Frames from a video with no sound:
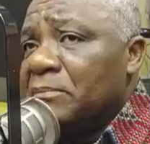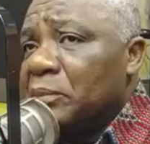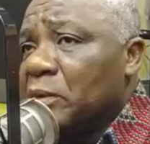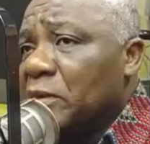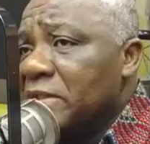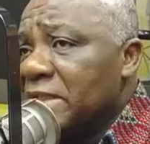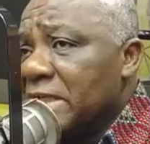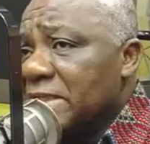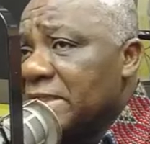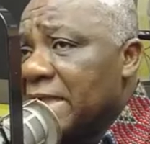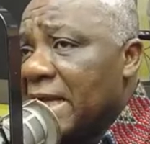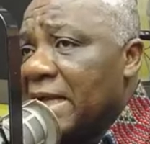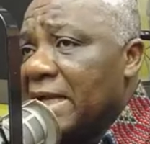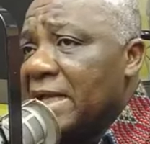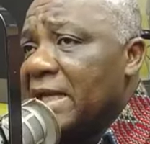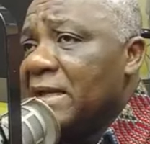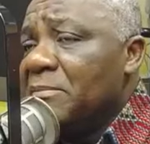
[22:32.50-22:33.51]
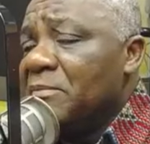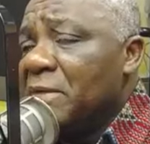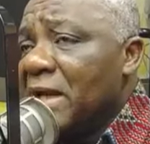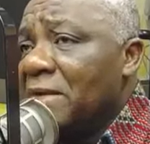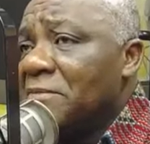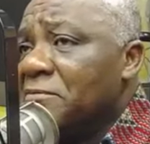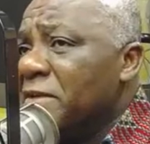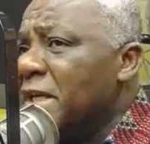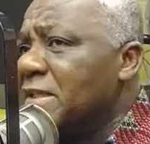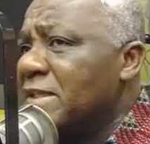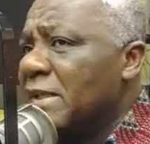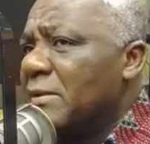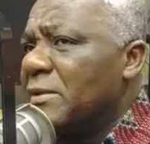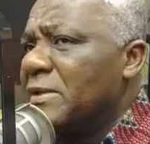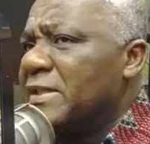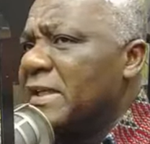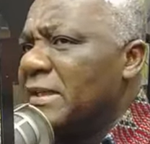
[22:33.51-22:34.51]
projects are ibia rate
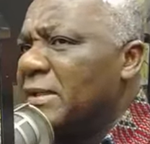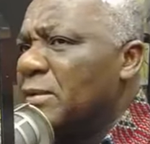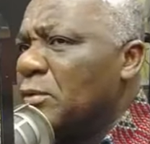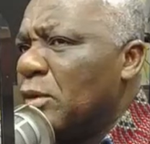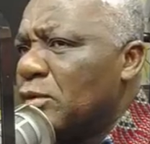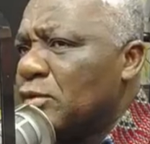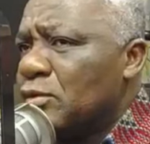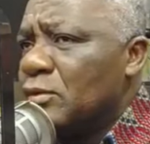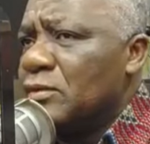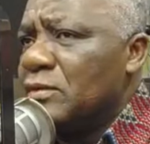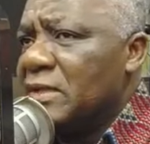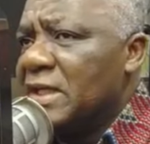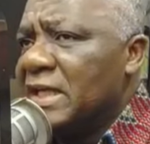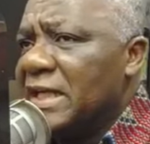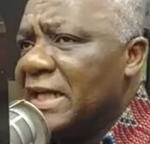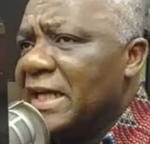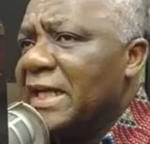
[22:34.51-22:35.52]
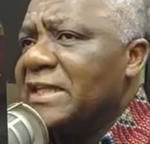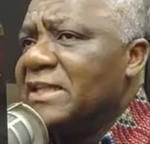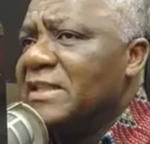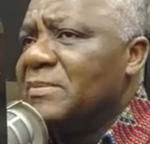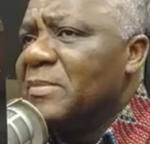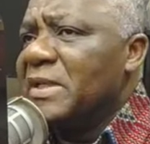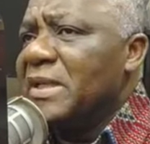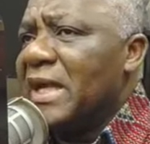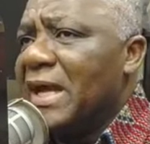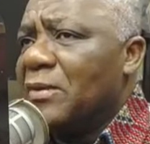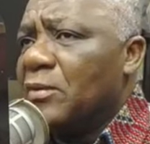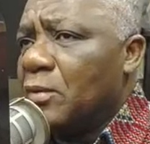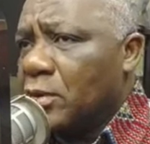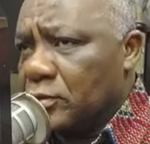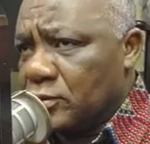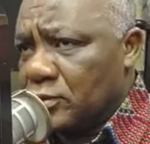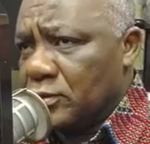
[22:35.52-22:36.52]
what say de koso yinti mi em
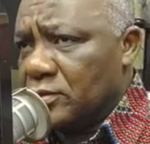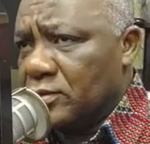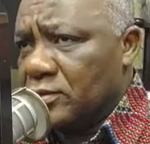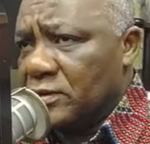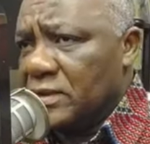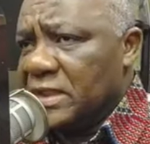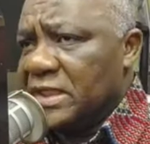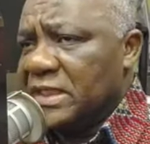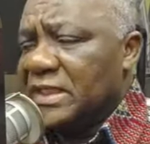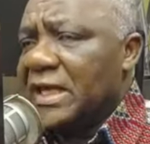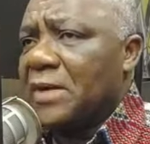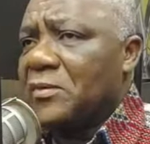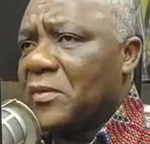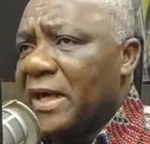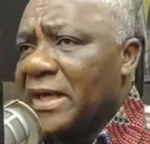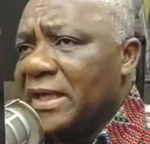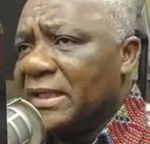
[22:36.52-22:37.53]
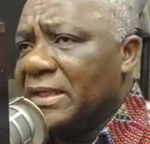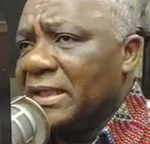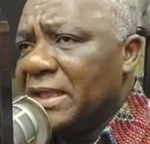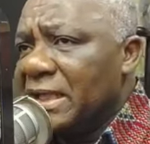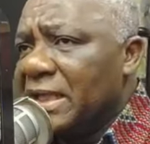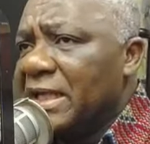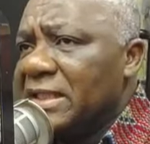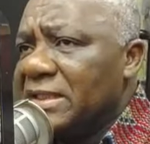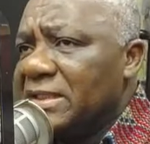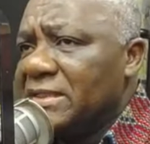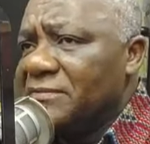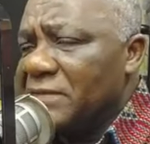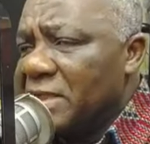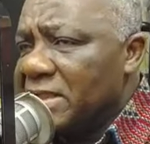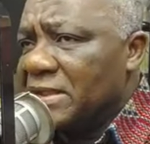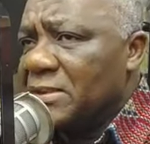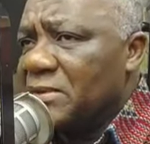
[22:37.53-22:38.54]
koso ya kwan in
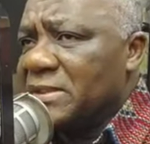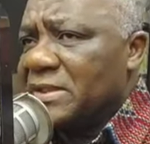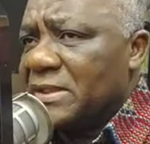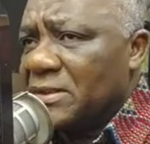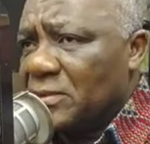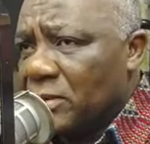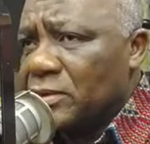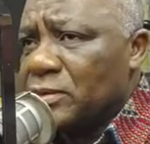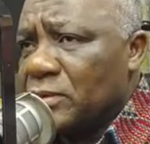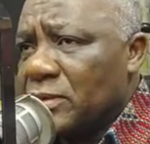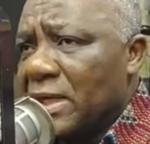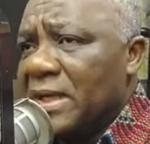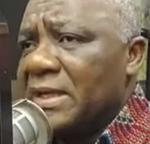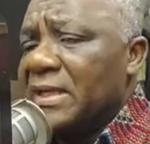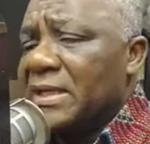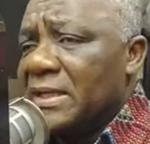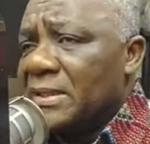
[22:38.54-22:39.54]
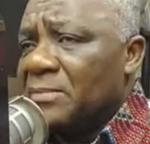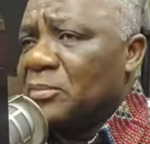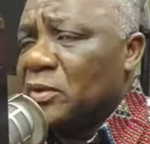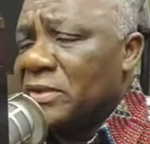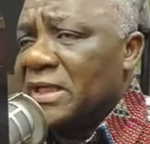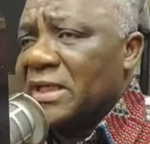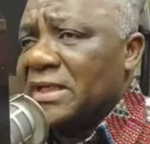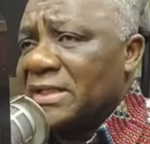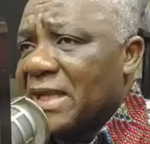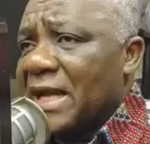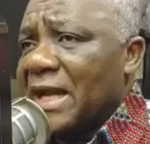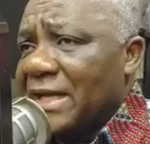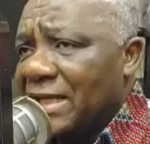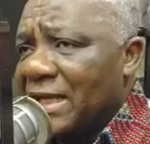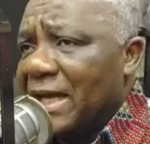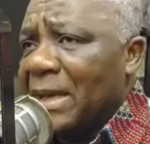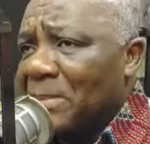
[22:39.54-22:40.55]
rate was a cost a projects are
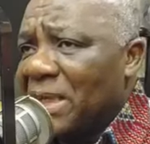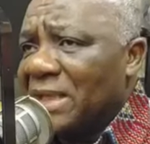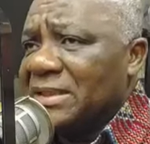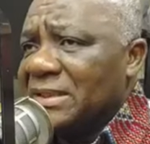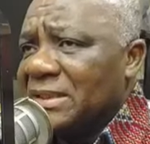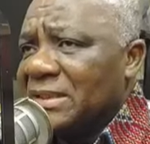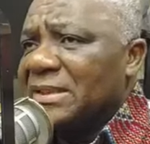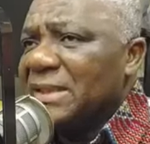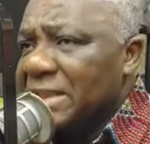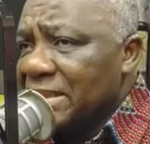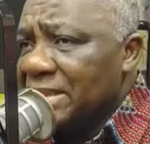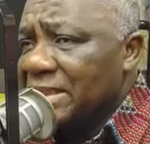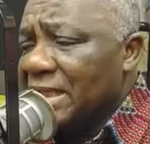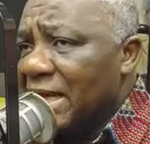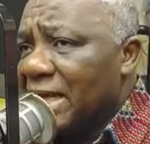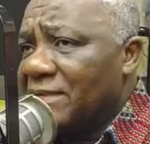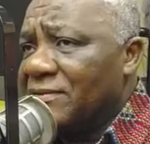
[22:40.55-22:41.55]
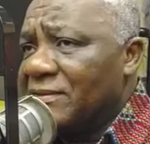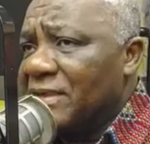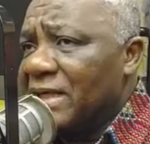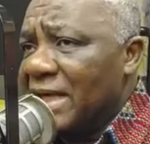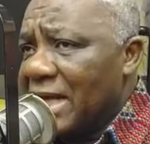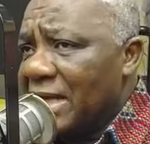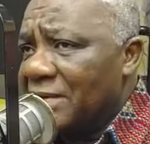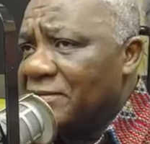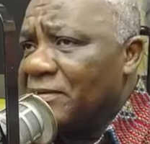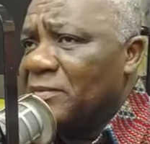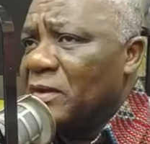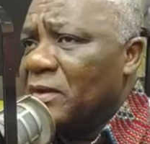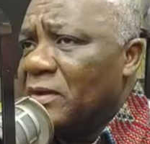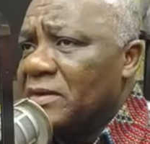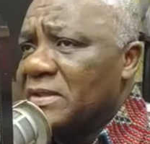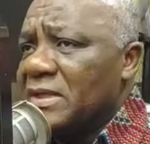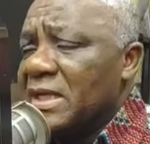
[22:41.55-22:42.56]
I abandoned ni nyina no e ha dwen
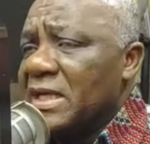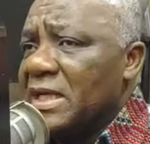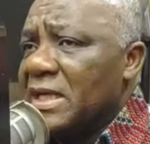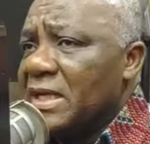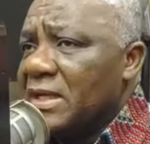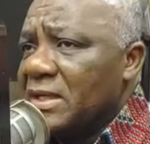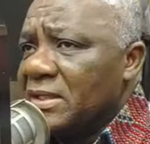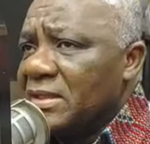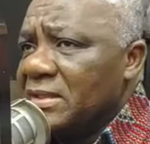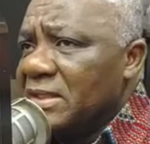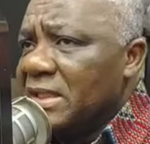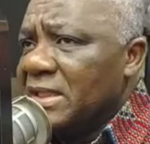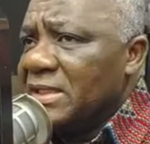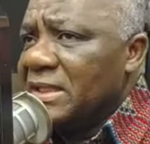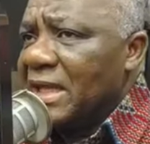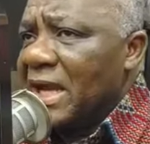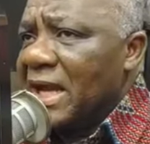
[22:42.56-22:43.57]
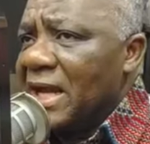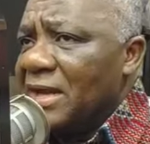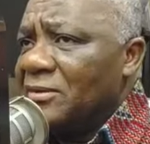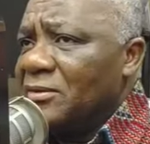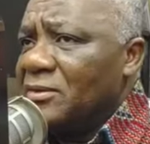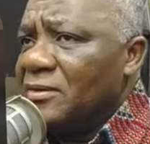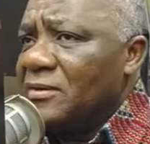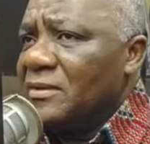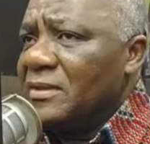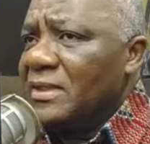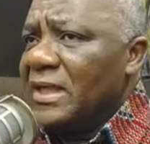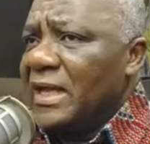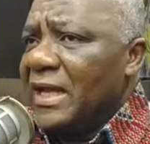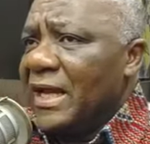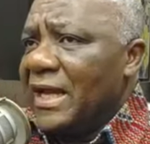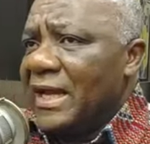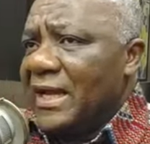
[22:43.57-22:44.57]
because ni nyina no
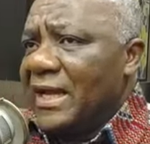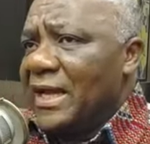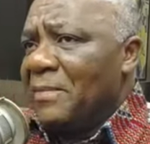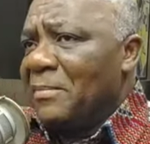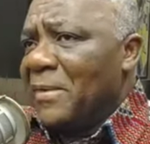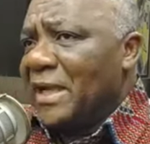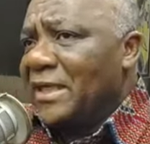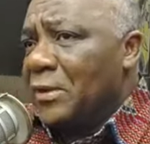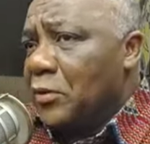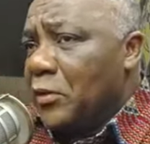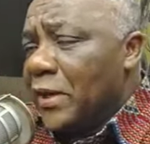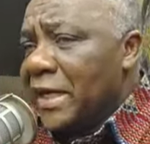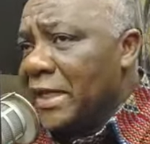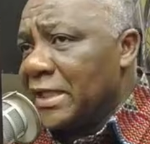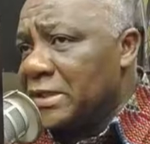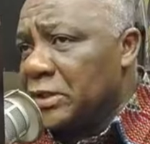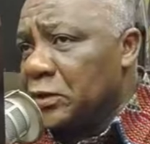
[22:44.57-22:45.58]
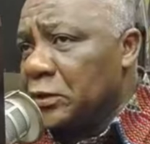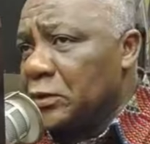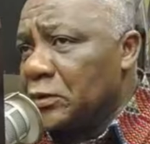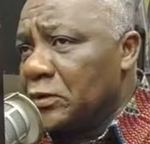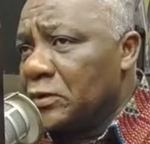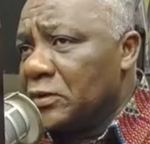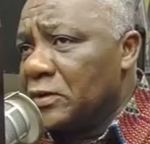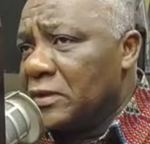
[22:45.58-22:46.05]
e ma ye kwae chiro